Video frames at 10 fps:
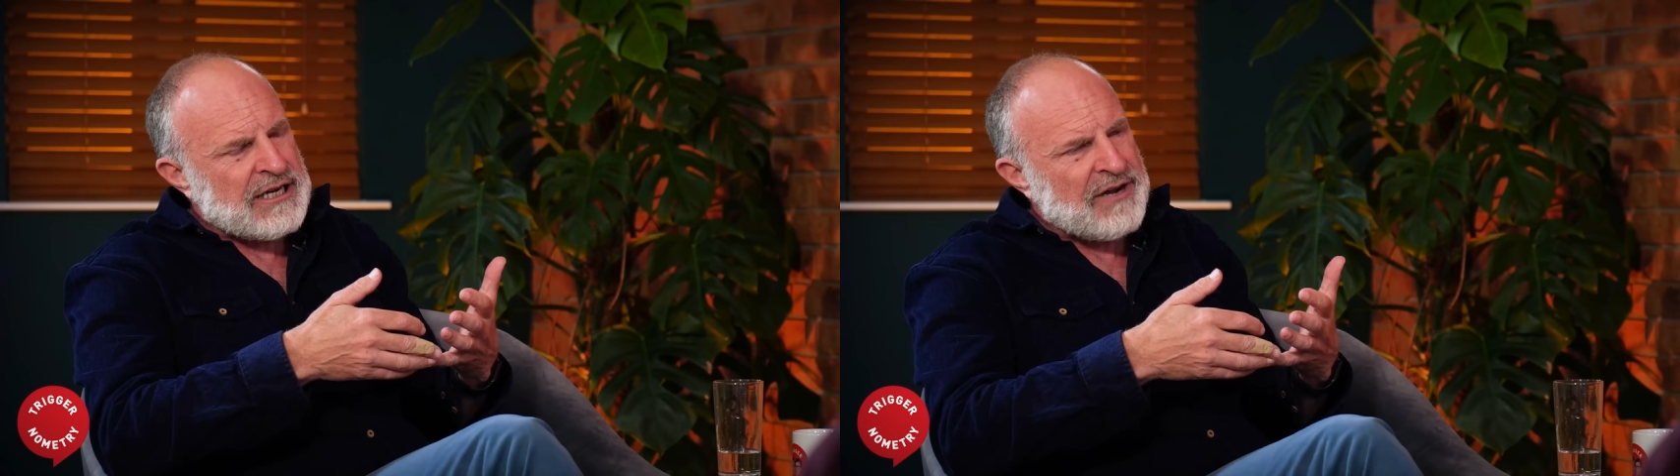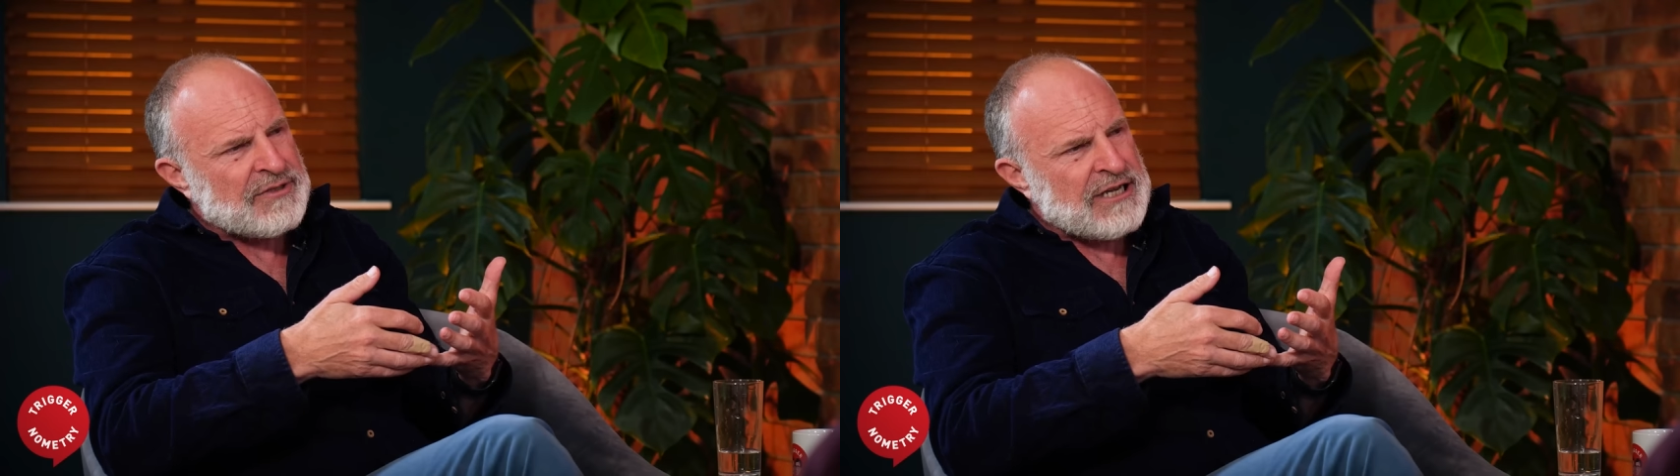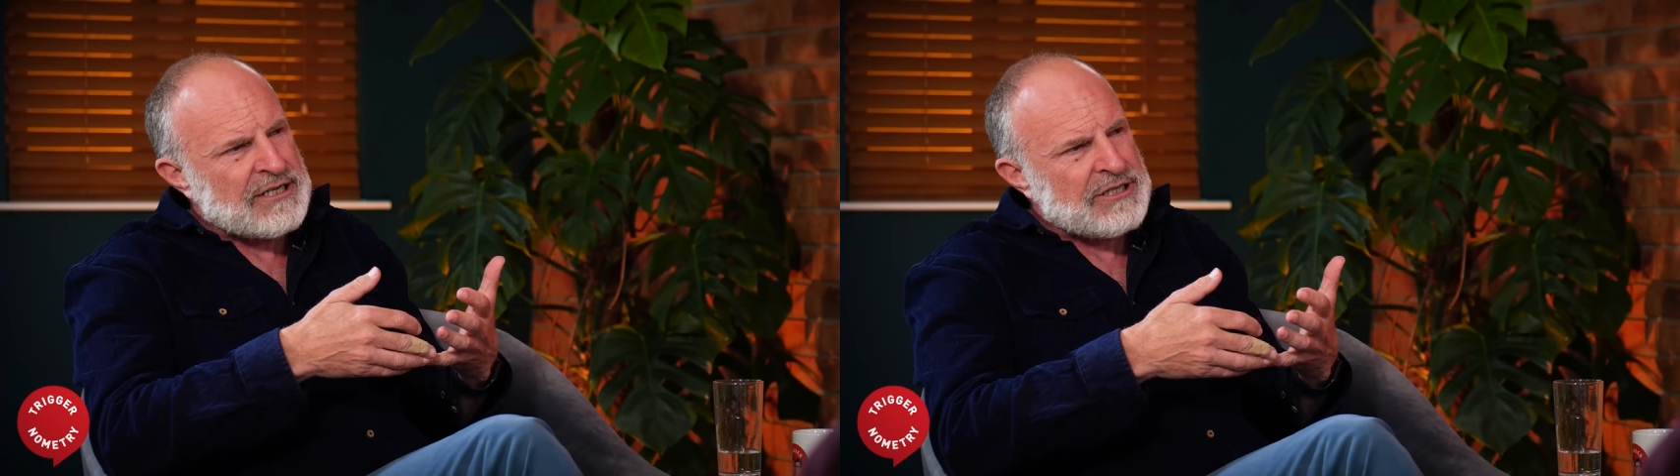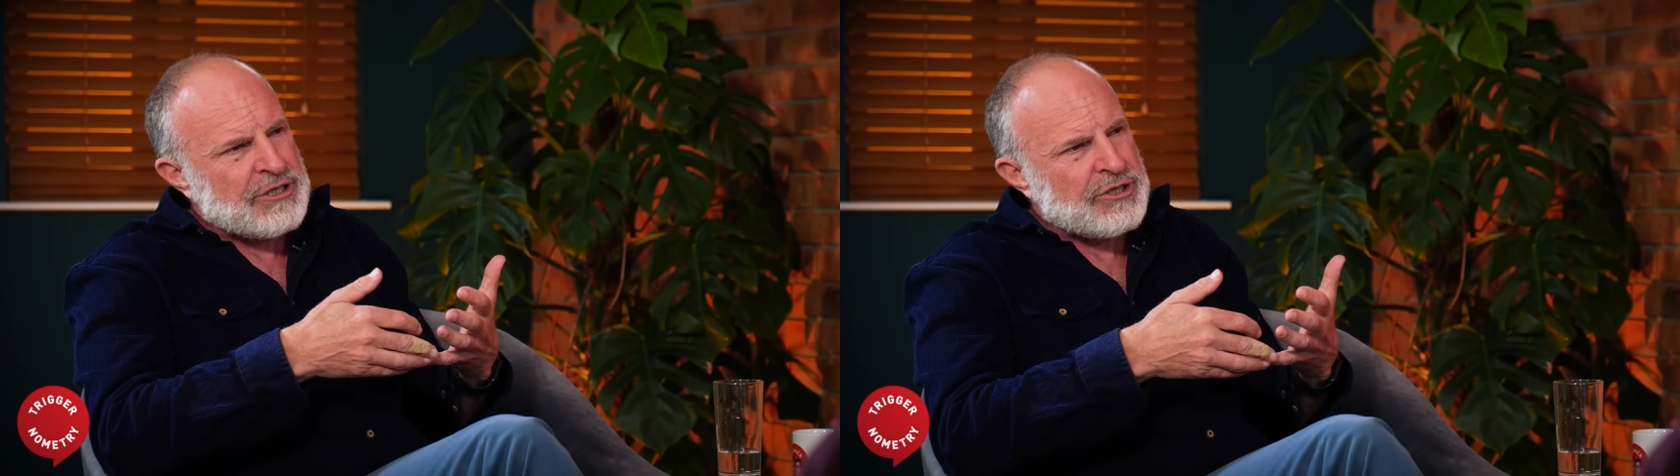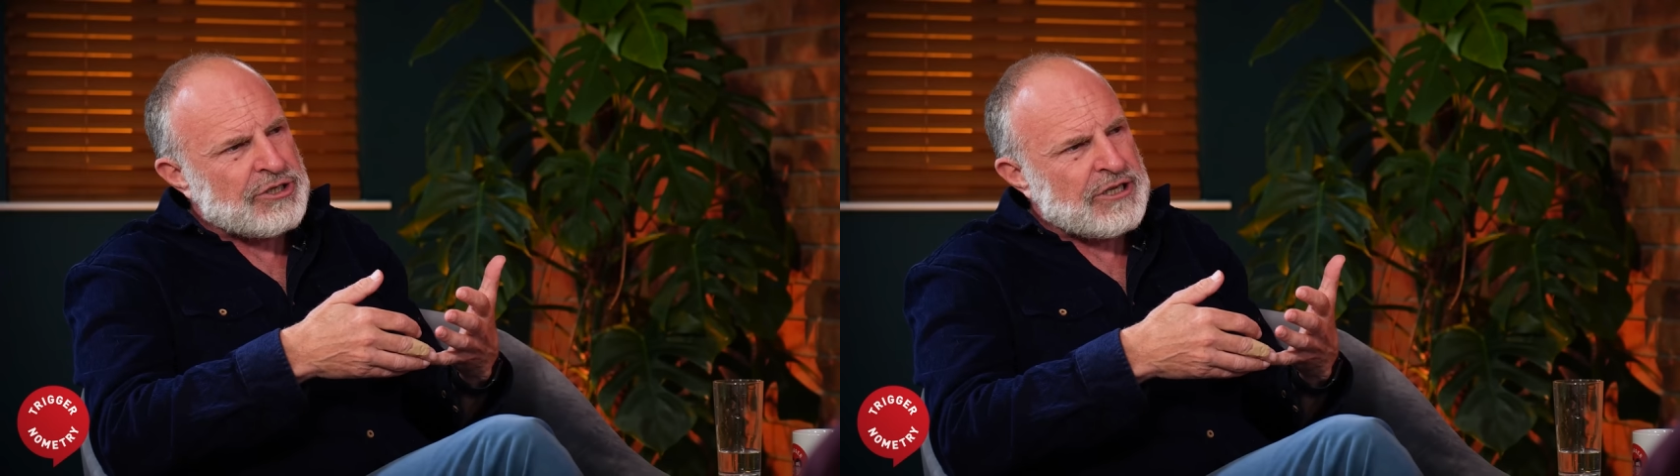that I was actually
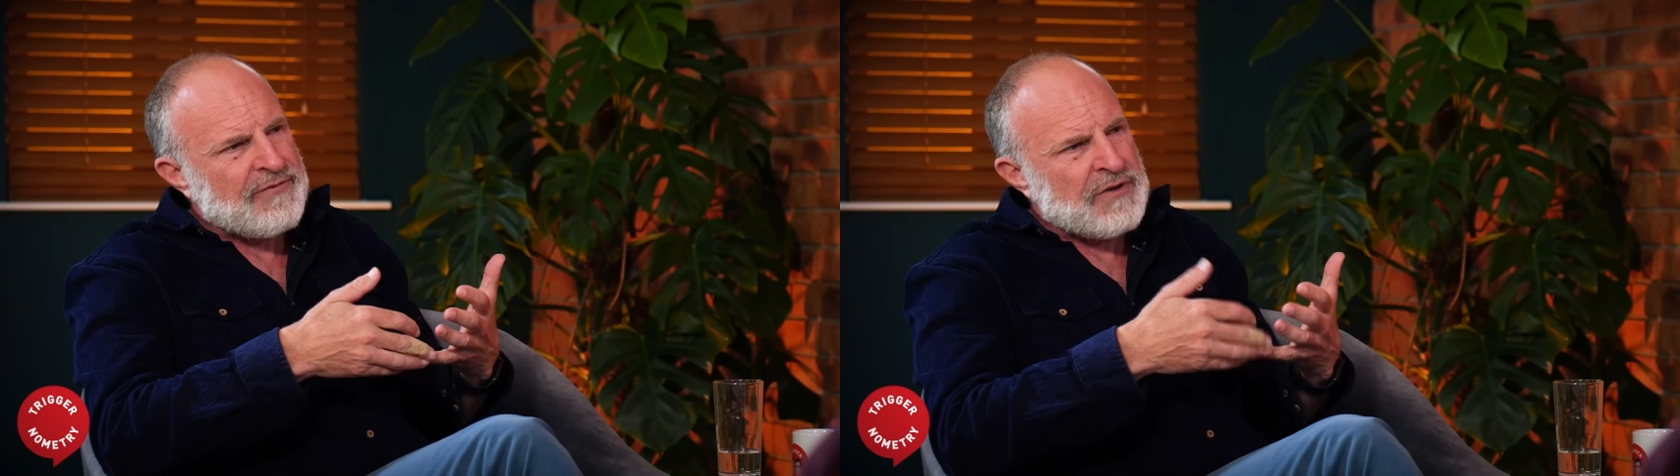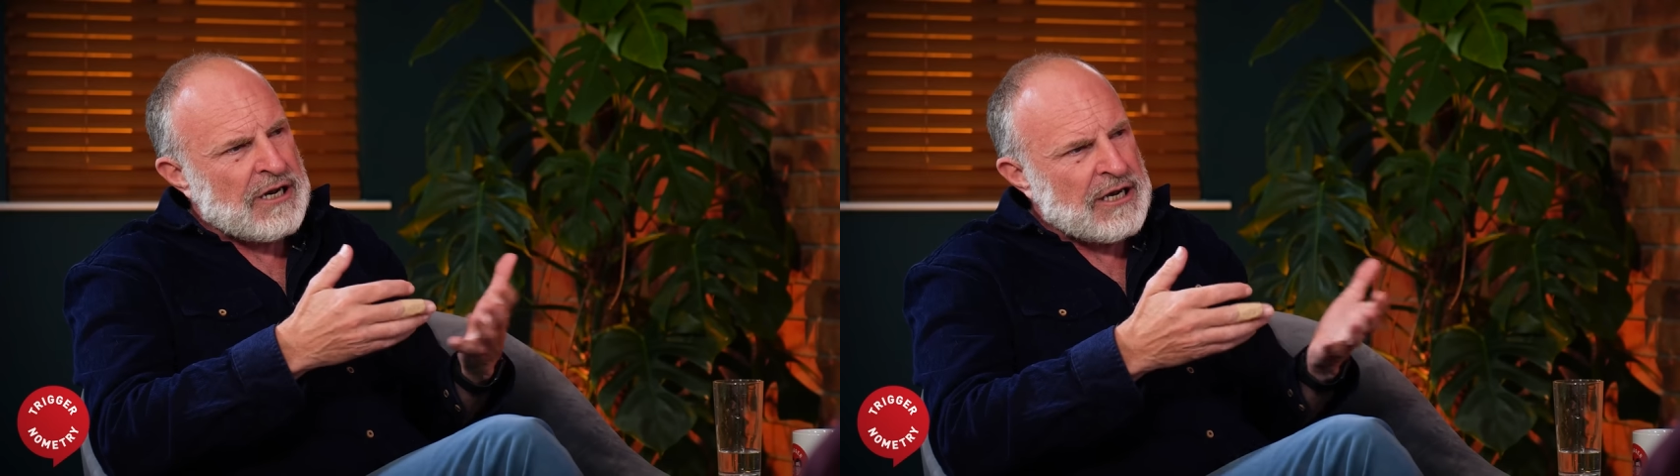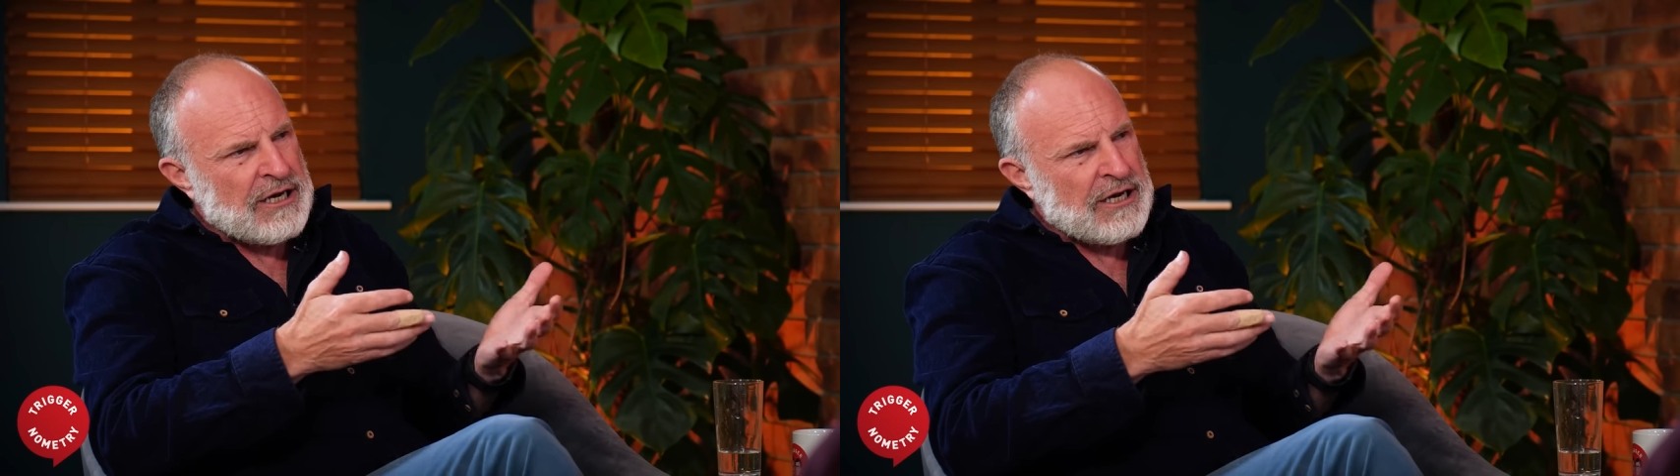conceived in a